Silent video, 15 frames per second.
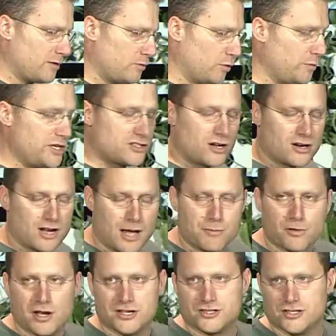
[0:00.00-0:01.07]
When we started
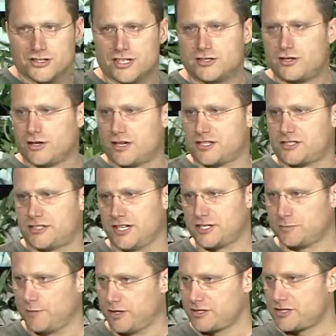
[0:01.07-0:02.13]
operations, it took us
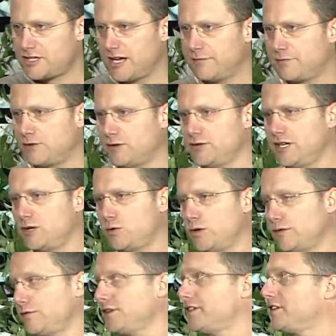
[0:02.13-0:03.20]
six months to have flown the
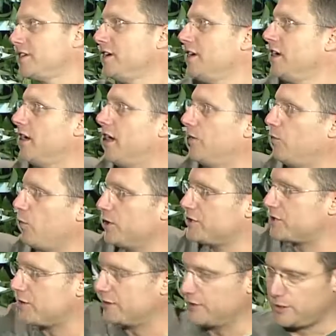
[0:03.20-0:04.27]
equivalent of
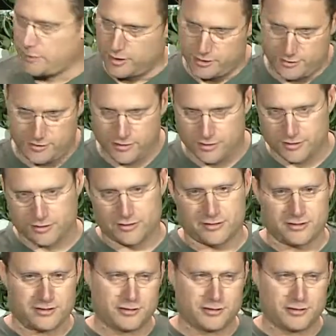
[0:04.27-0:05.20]
once around the equator of the Earth.